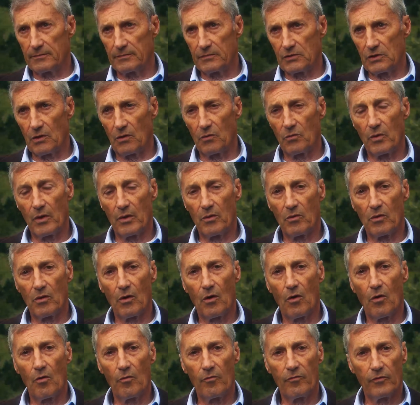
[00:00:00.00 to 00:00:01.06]
So we were
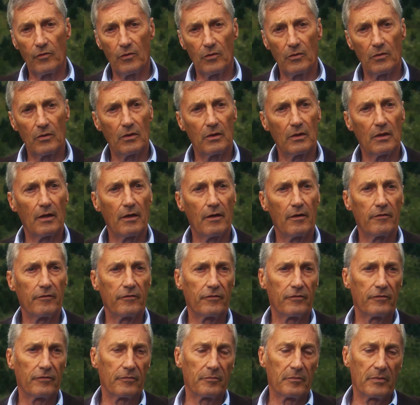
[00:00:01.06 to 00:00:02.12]
hopeful of
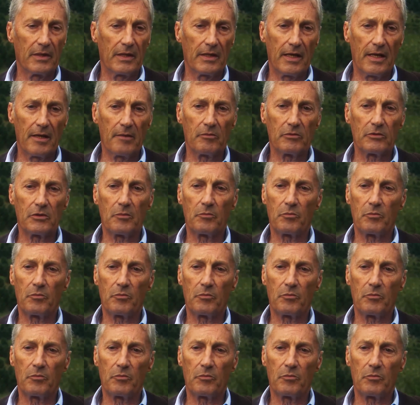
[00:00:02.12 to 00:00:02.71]
being able to